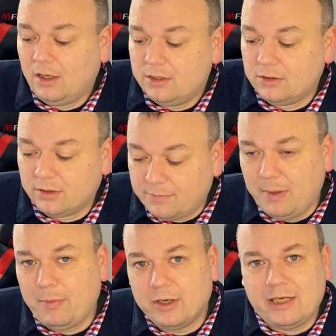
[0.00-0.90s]
So
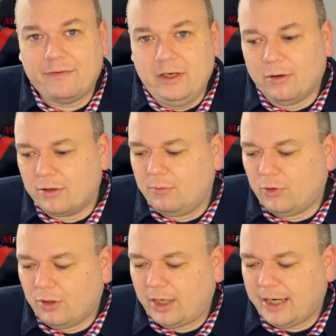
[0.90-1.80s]
people are definitely ordering
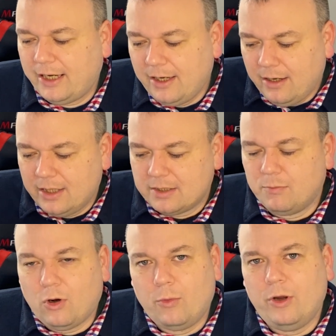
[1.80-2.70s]
more online. There's
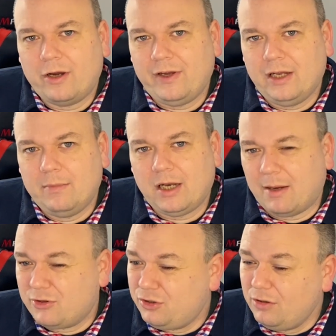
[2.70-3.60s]
more work available.
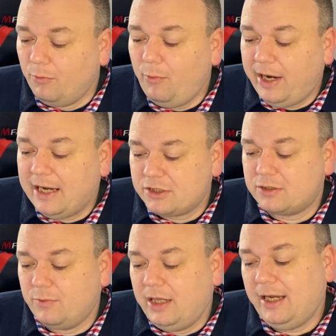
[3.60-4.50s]
I'm sure
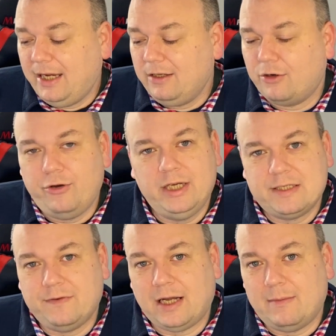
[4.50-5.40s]
wages will
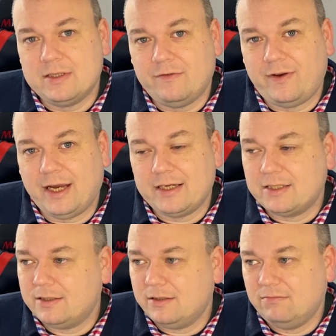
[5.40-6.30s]
increase for Amazon
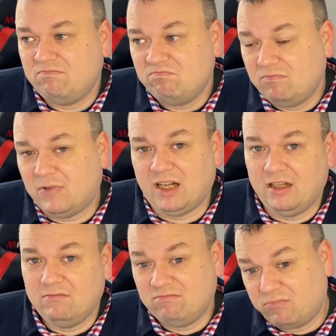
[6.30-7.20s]
Flex.
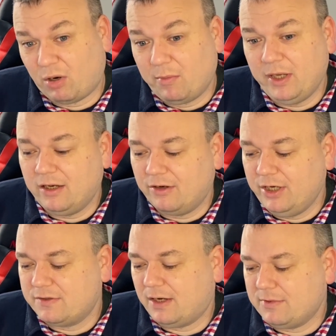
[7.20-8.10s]
Well, probably
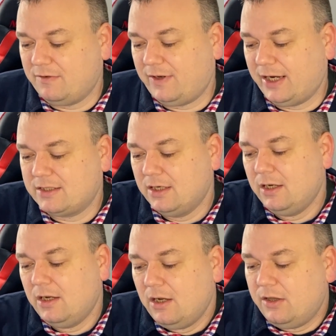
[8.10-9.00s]
increase for Amazon Flex.
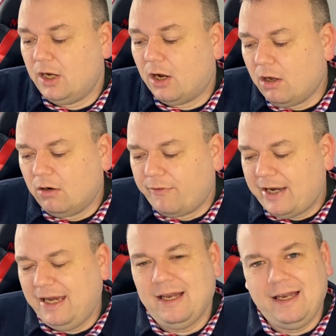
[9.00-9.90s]
They are
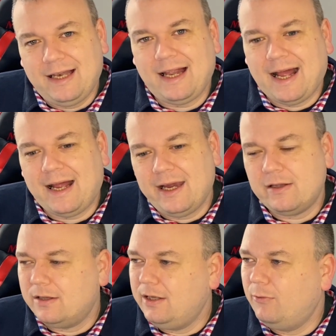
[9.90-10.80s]
already a little
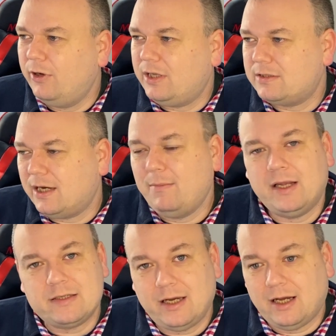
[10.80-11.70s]
higher than they were this time
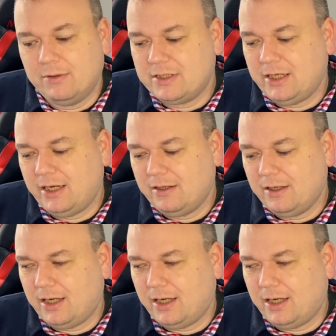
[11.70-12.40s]
last year, I would say.